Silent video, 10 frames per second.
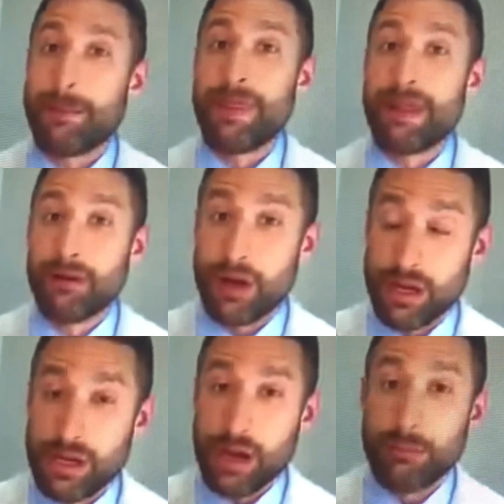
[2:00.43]
but there are a
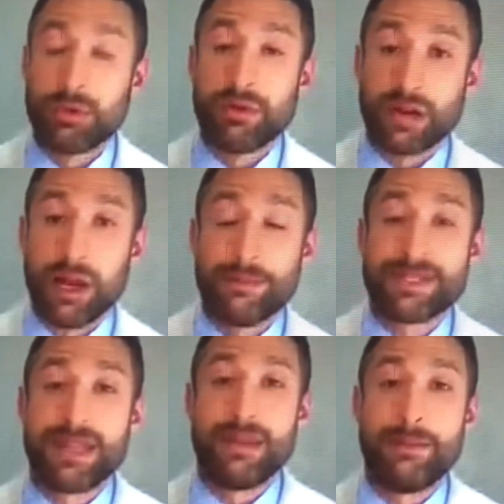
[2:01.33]
number of clubs
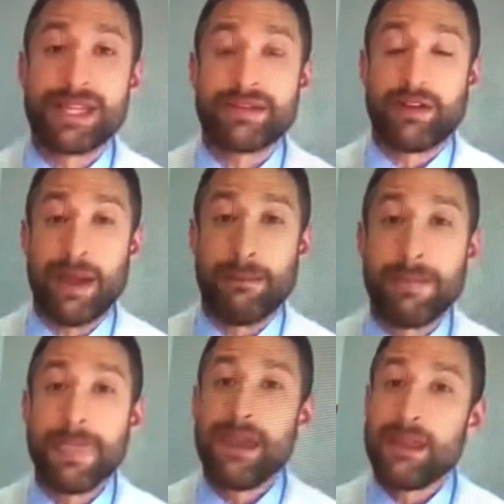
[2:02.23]
in the mix for him.
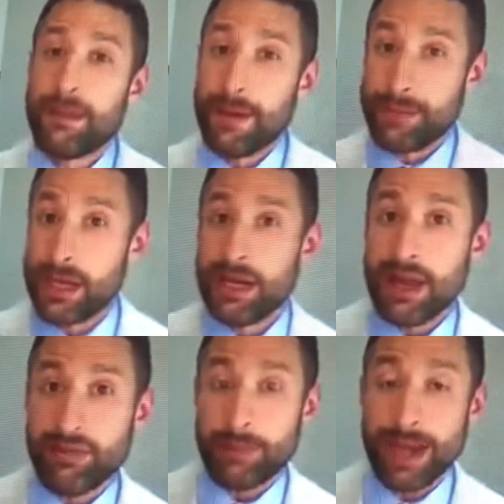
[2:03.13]
There may be a
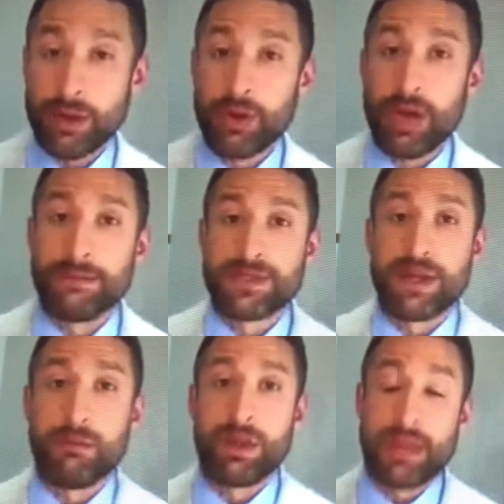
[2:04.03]
left-back who comes
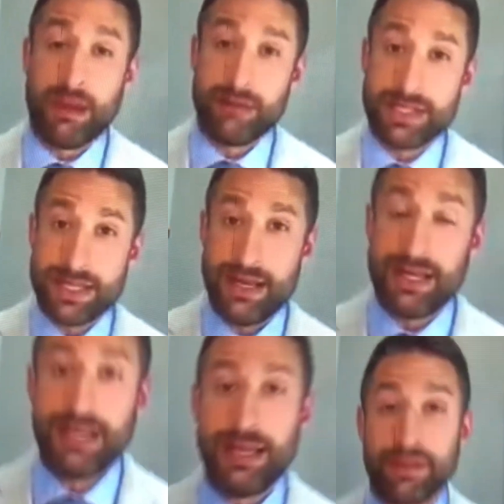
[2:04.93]
in, with Kieran
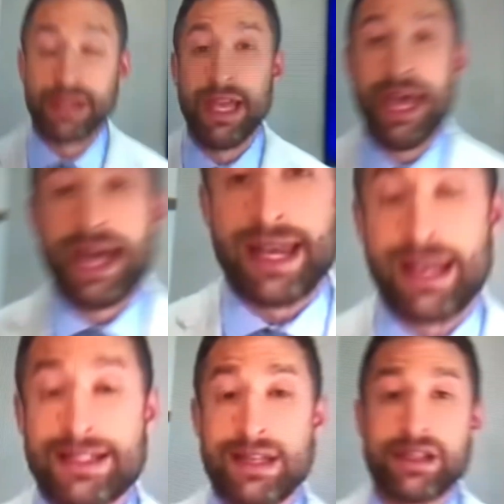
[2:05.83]
Tierney leaving and
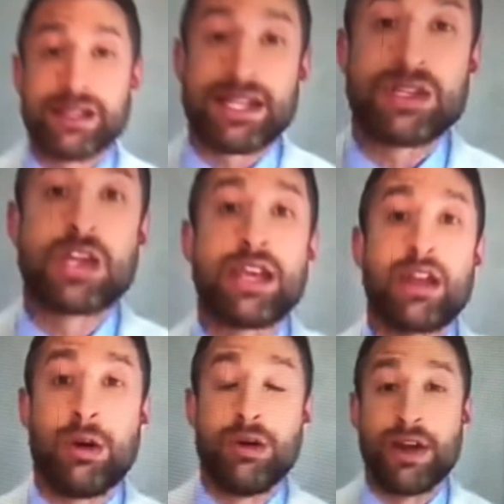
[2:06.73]
Alexander
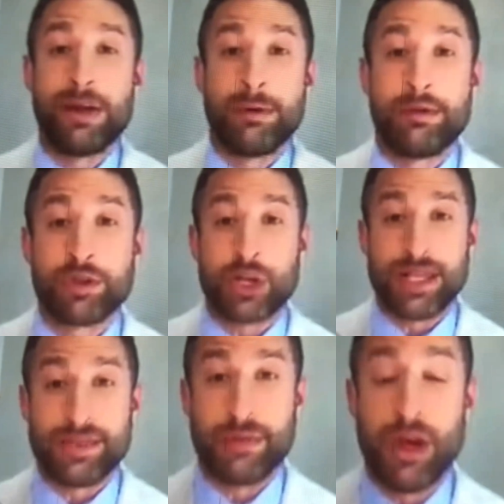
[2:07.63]
Zinchenko available for
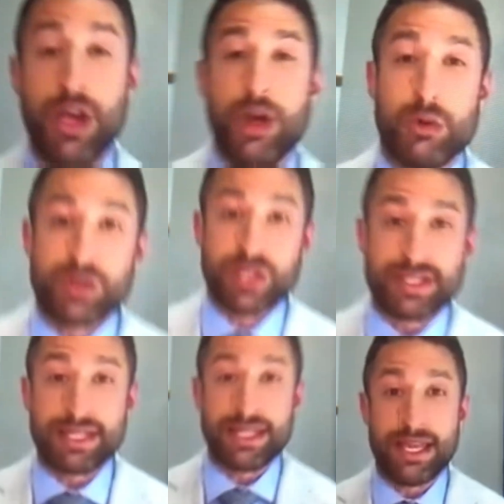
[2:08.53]
transfer with
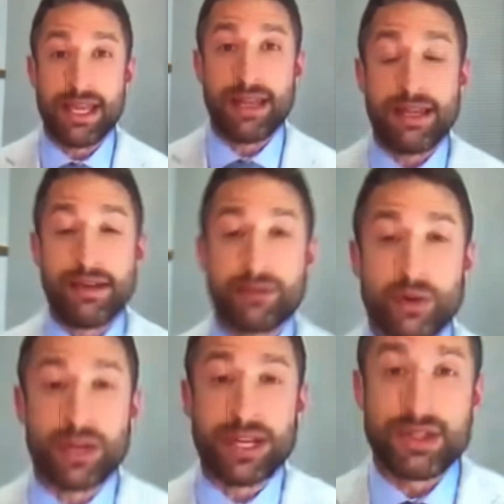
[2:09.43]
just a year left
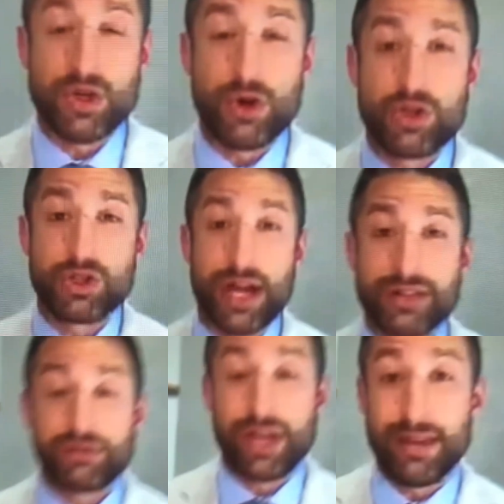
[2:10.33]
on his
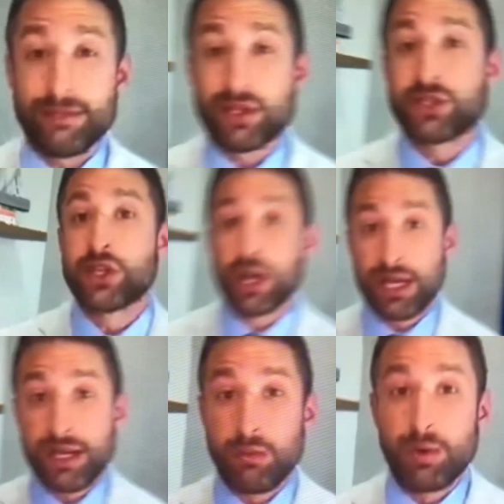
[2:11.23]
contract. Raheem
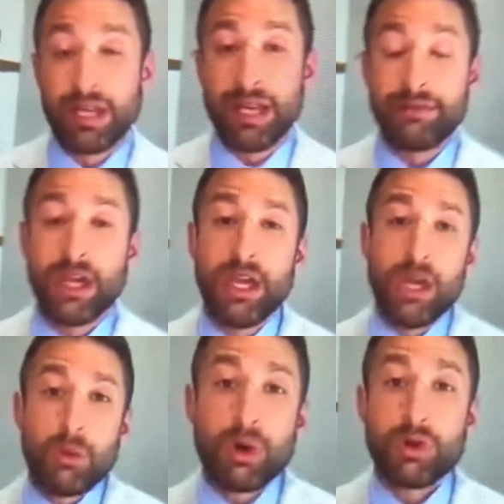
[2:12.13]
Sterling will leave.
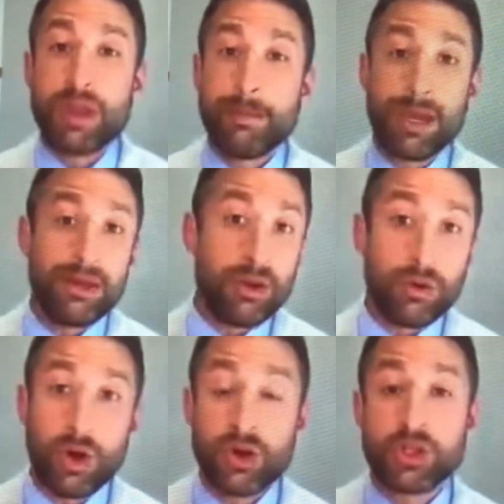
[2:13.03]
Will there be new
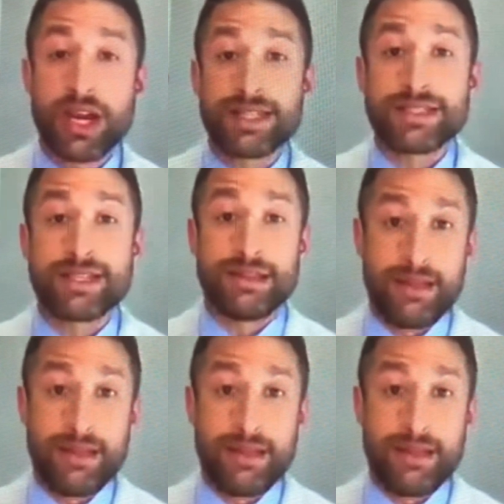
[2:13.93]
contracts